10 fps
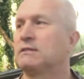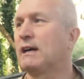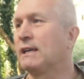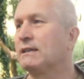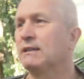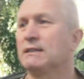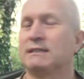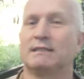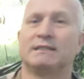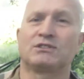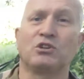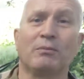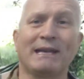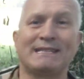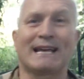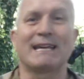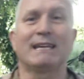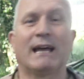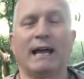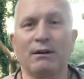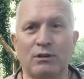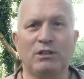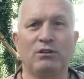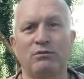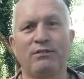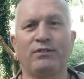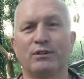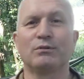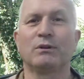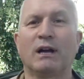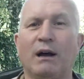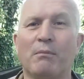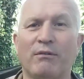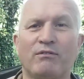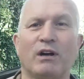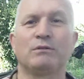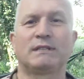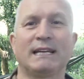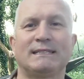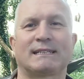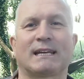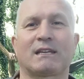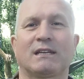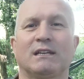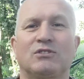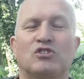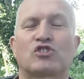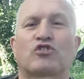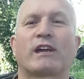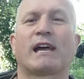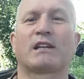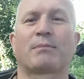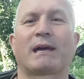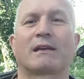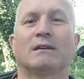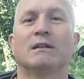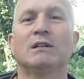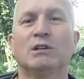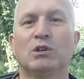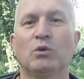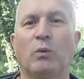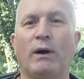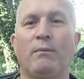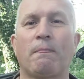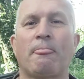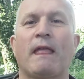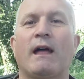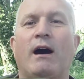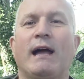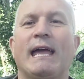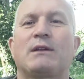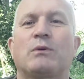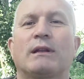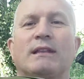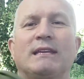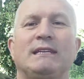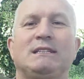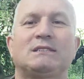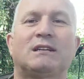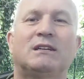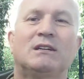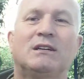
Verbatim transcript: Right, so you may say, how can you review a Monroe day sack just straight out the bag? Well, I had one of these